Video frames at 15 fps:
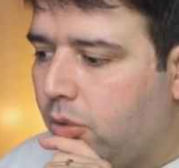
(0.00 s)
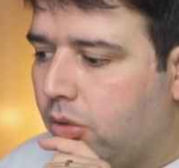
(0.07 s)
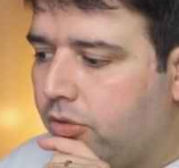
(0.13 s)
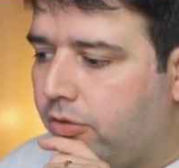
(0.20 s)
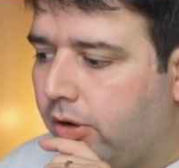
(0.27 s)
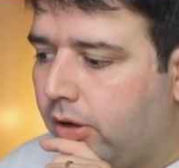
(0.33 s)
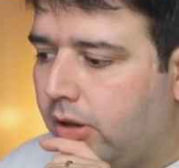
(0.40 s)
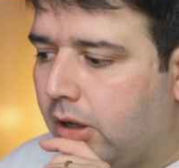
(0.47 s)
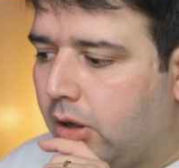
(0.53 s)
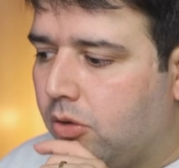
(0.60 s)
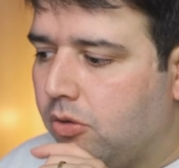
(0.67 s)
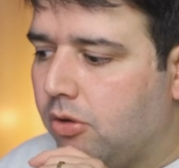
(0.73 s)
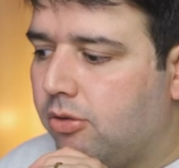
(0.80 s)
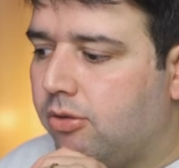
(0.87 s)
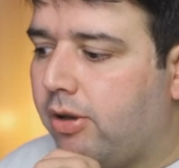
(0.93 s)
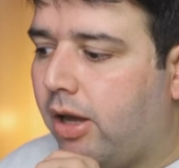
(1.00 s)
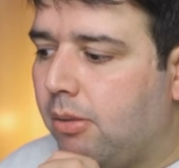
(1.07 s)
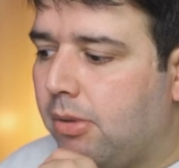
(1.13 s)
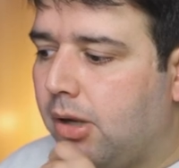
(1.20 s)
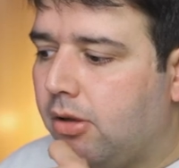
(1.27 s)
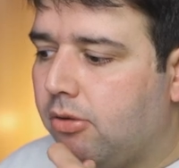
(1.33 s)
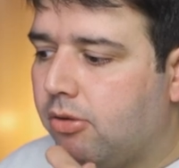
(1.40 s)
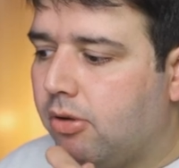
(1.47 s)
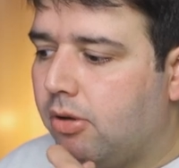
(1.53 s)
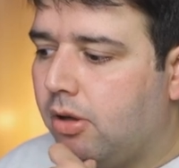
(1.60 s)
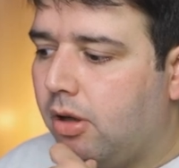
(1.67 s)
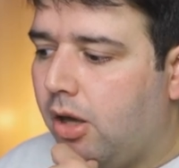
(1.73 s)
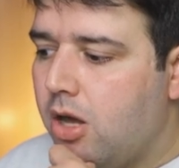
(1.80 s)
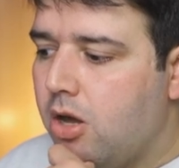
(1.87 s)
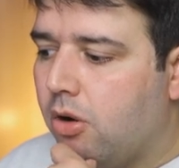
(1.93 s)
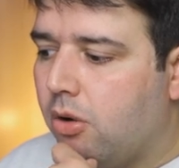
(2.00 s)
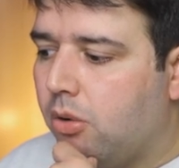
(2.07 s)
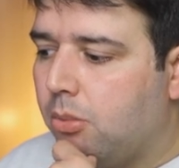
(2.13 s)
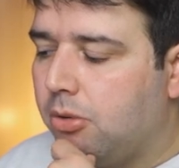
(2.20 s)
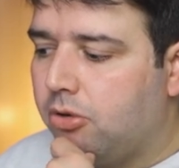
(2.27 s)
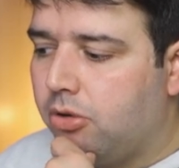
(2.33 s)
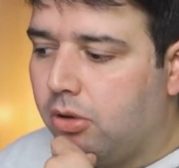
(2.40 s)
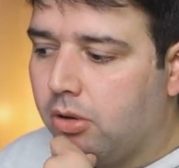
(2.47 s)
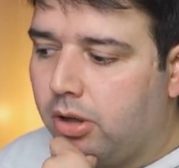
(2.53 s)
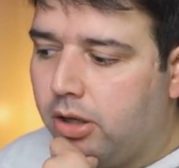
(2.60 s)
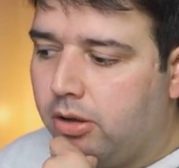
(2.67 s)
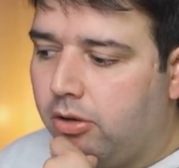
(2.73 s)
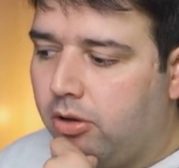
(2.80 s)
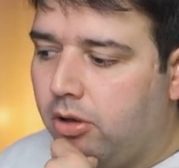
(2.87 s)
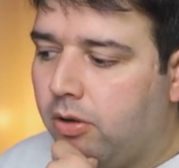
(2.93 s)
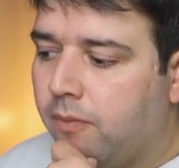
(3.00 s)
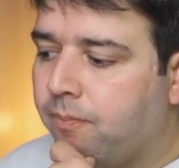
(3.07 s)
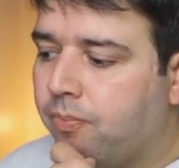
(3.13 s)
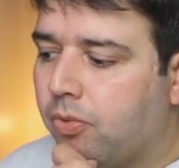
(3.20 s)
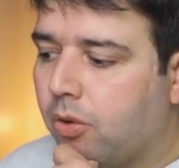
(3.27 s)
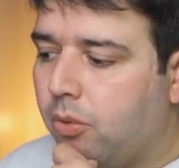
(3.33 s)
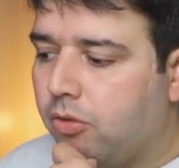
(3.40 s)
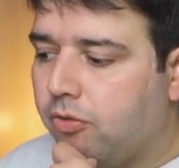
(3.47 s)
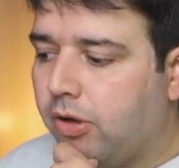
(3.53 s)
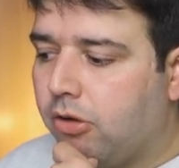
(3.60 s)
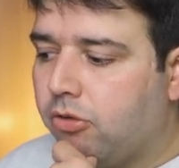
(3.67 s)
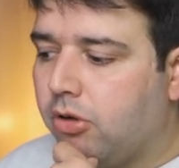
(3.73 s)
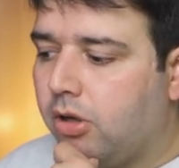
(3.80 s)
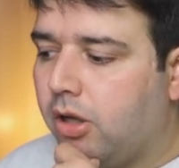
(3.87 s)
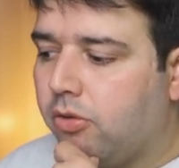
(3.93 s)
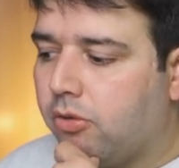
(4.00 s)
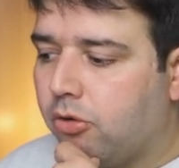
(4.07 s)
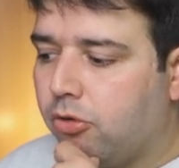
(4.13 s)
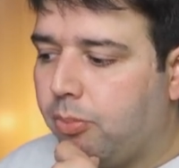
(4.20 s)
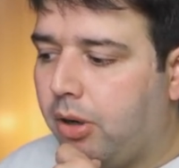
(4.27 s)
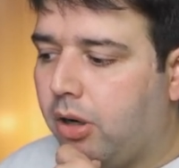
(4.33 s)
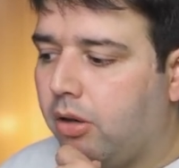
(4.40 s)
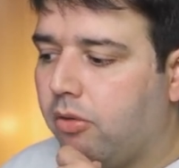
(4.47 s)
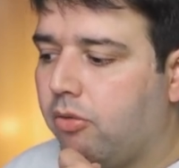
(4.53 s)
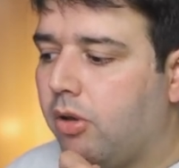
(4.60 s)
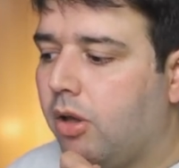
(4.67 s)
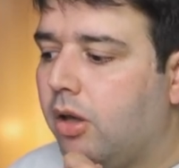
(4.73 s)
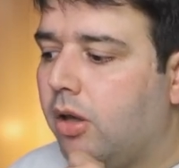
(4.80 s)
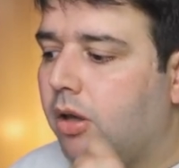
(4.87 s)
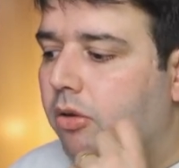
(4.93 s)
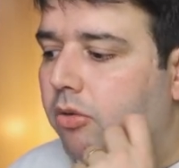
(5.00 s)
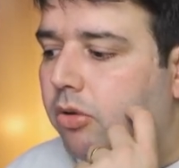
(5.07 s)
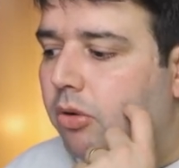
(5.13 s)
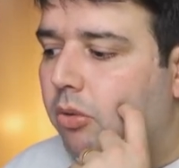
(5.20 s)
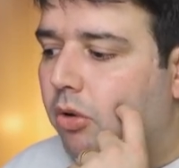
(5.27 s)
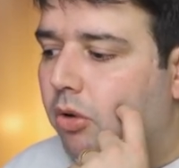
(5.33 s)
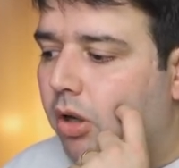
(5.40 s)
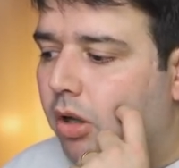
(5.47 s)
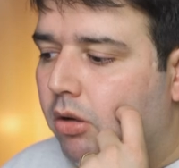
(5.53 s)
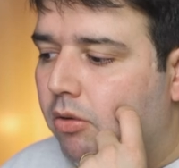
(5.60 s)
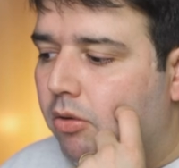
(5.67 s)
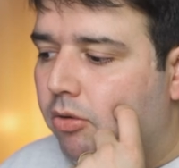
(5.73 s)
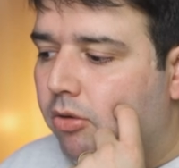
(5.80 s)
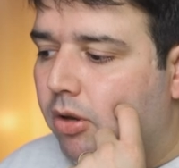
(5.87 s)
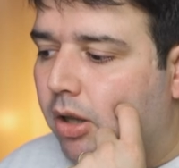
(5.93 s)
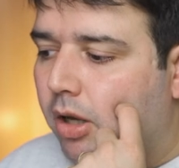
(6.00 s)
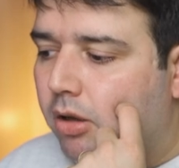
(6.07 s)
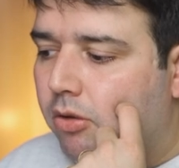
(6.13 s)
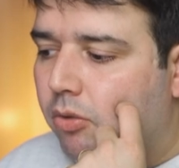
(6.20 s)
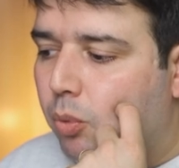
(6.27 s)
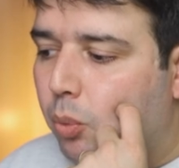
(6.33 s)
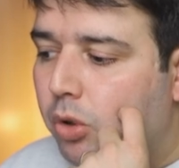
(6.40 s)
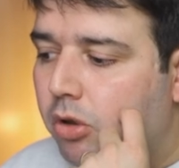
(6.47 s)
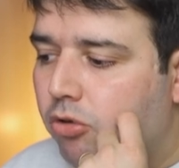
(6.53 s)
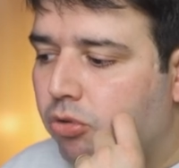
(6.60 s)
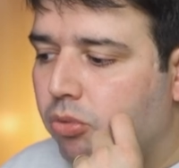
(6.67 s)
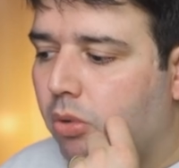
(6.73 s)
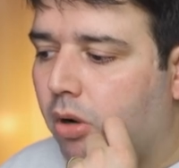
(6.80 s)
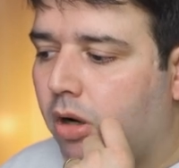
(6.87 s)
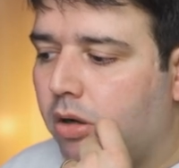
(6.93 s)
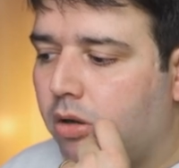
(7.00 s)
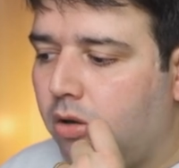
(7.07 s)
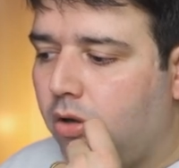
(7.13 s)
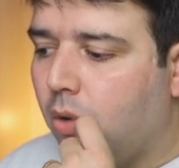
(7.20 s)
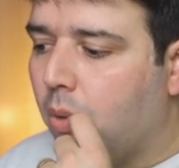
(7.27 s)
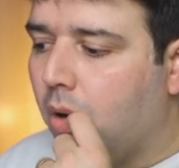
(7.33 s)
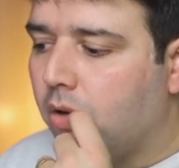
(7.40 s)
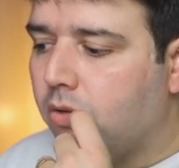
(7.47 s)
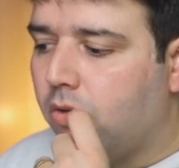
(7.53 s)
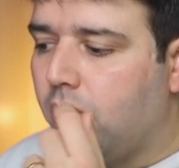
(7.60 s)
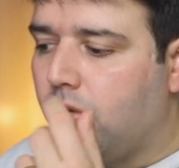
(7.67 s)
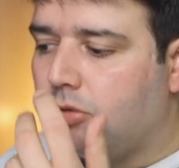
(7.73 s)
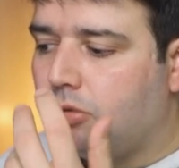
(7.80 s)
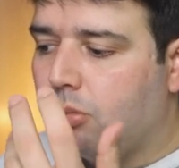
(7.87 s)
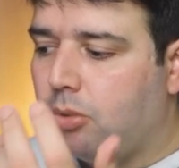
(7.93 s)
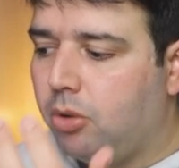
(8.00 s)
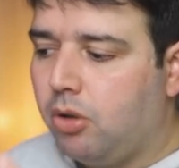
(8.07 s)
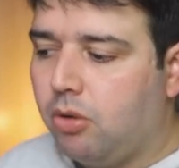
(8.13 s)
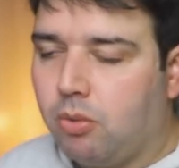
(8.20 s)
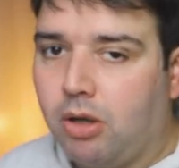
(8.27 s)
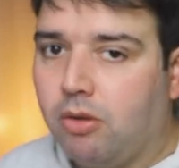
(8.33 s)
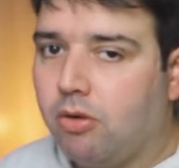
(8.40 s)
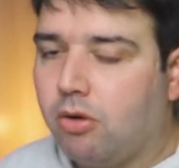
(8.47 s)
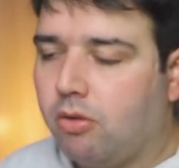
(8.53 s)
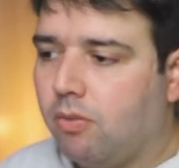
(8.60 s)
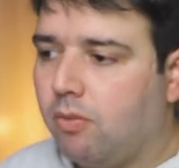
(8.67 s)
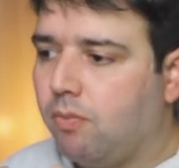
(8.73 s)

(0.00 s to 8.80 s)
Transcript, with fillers: you'll find now the sky mask, AO, material ID, reflection and transparent. So you can select which one you want this to be rendered.